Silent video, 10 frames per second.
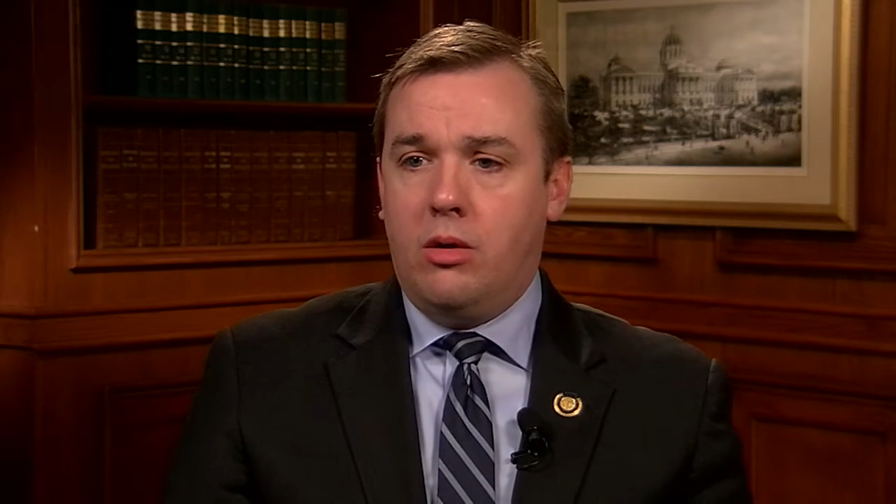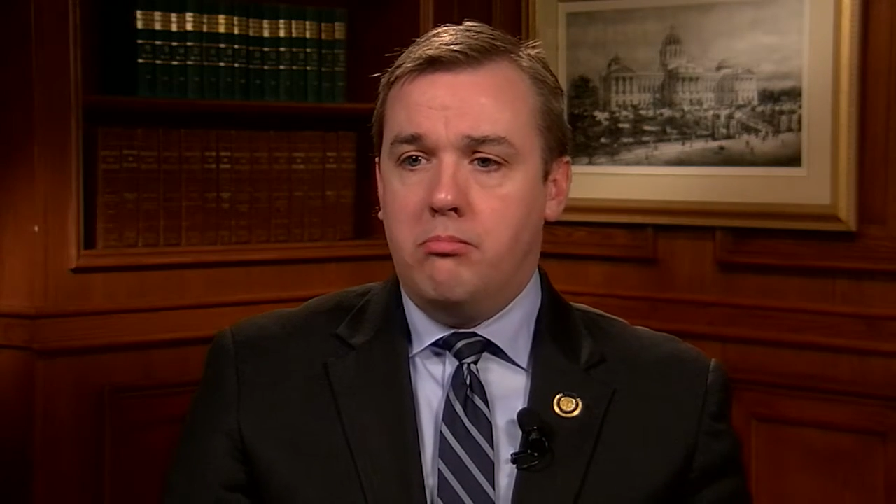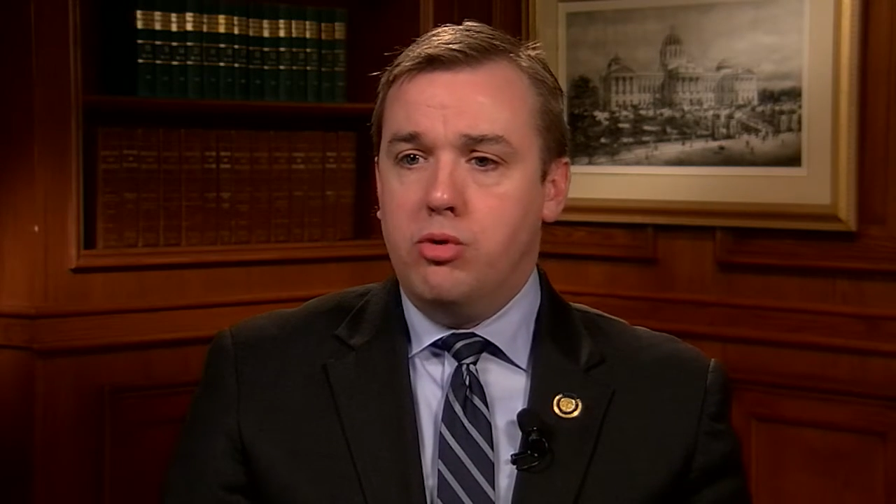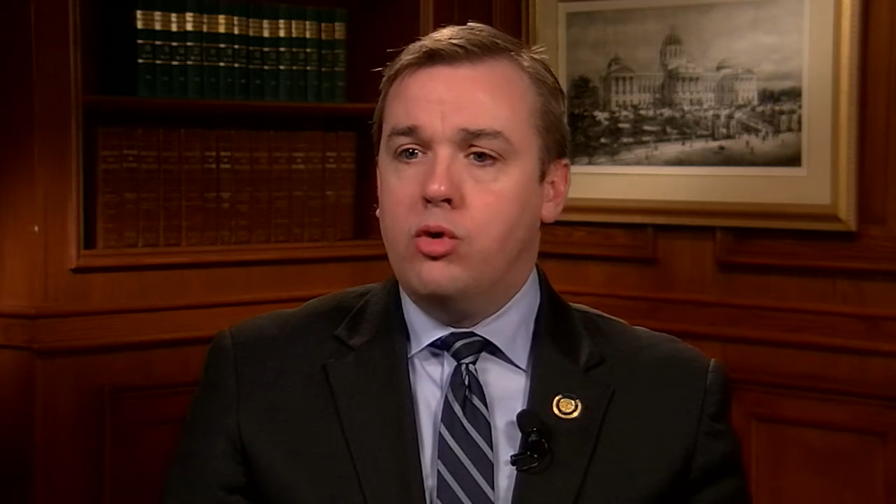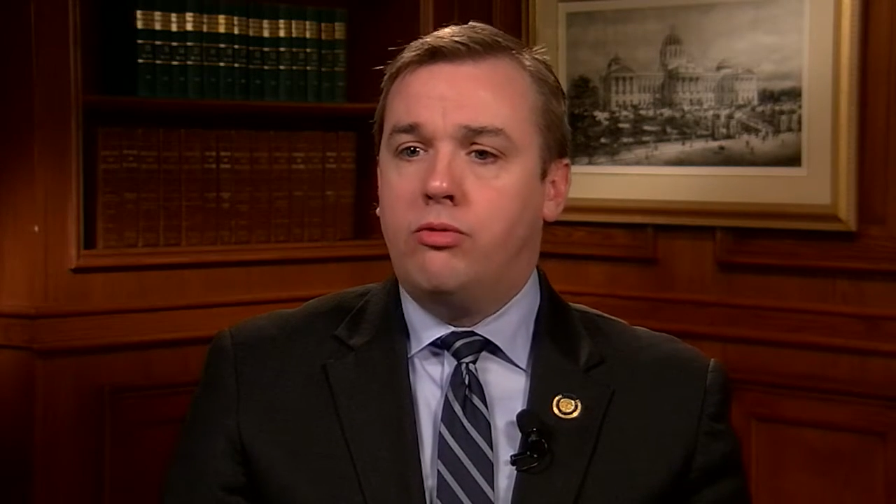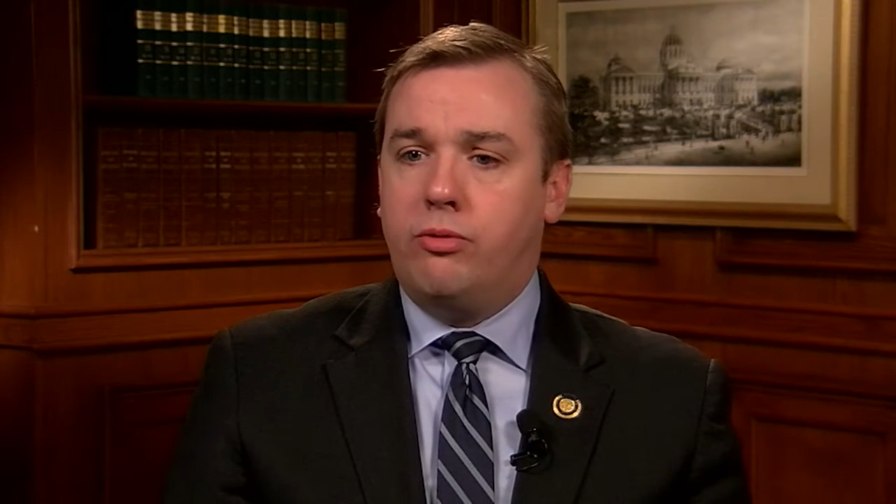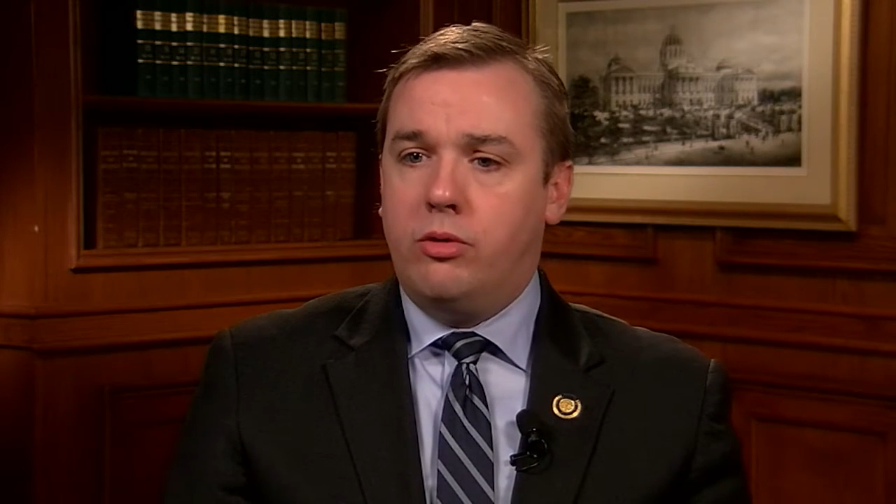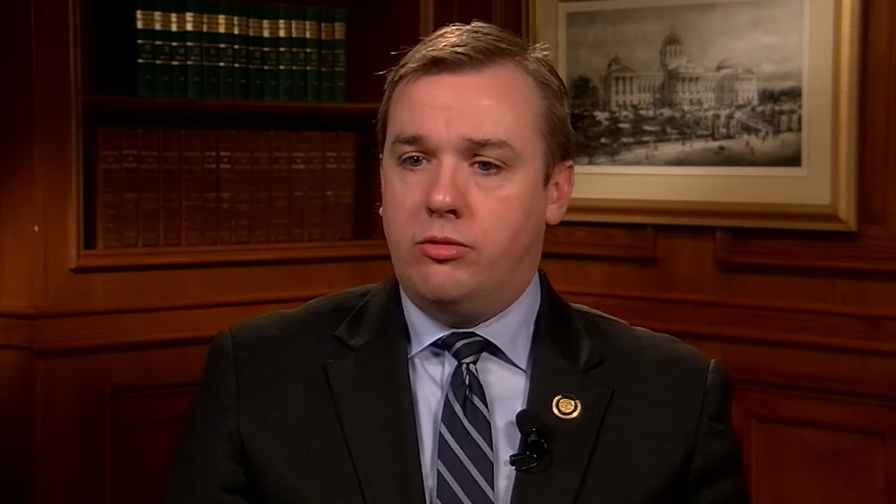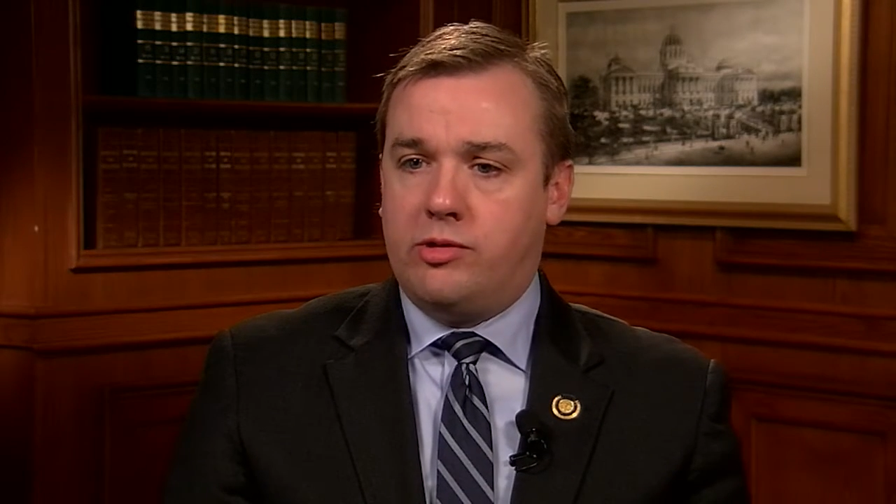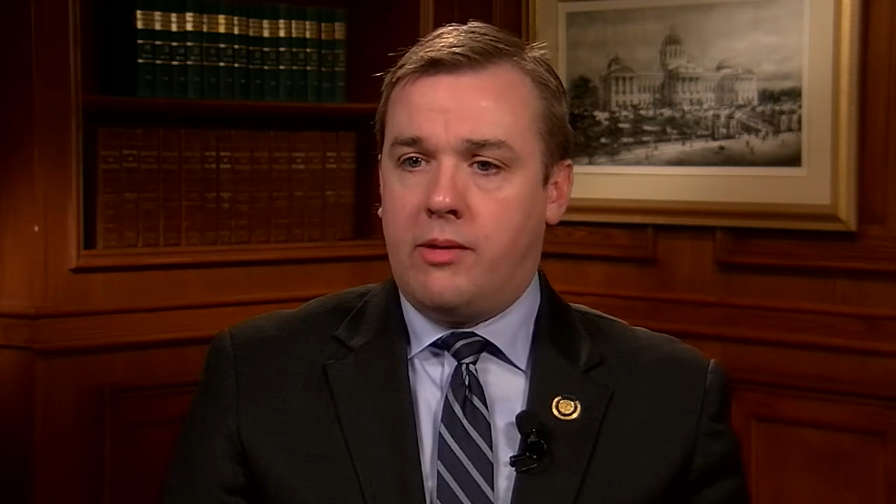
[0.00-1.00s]
move
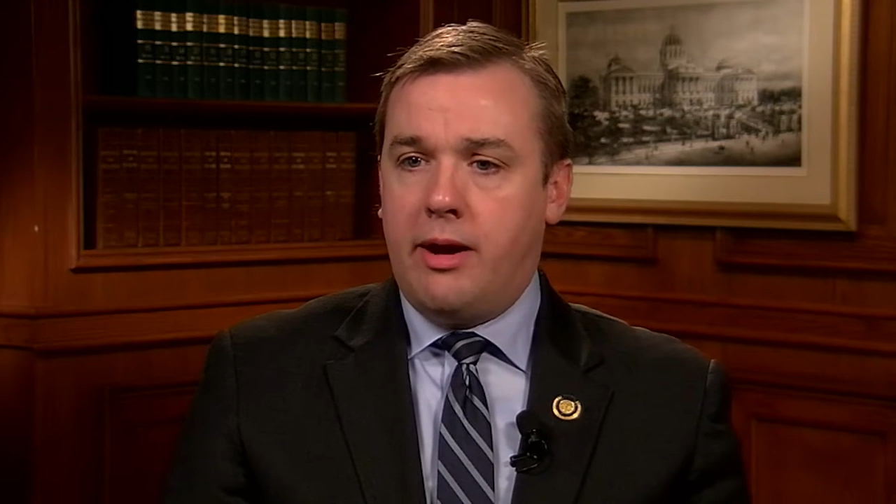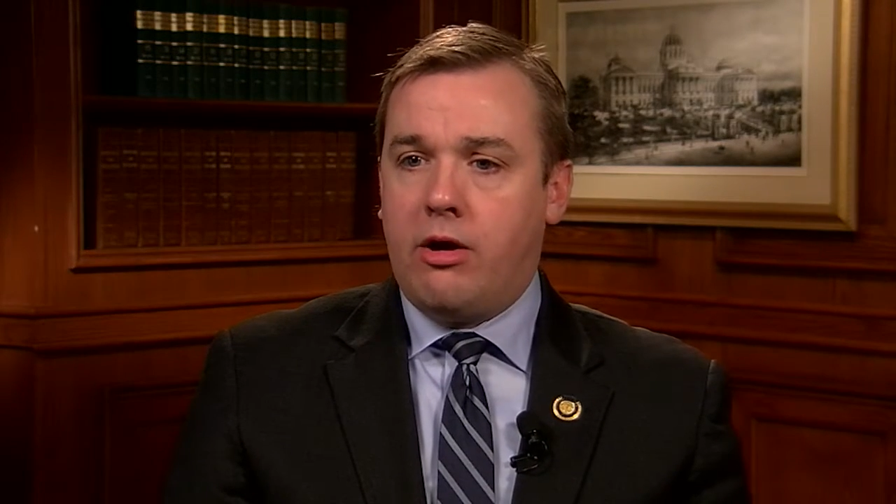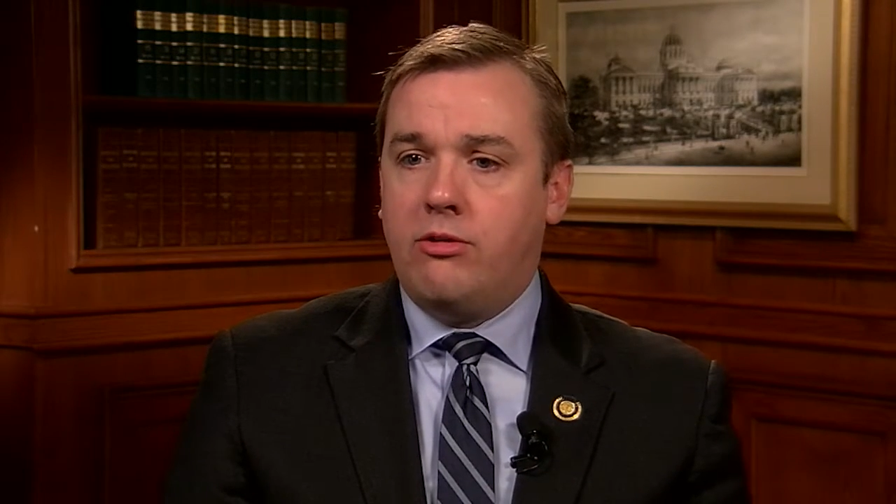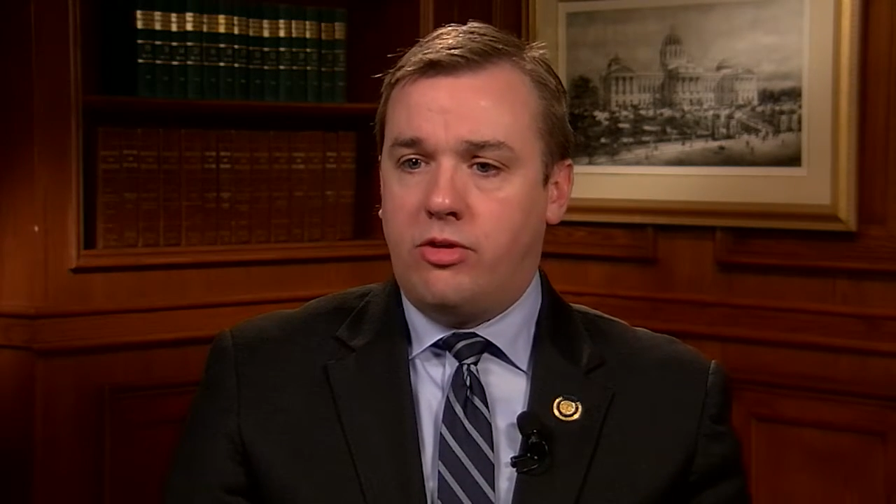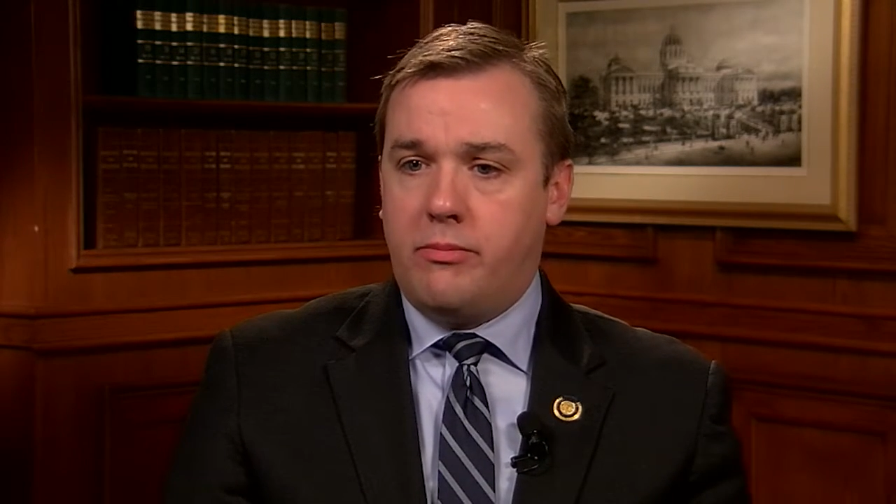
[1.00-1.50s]
some areas of the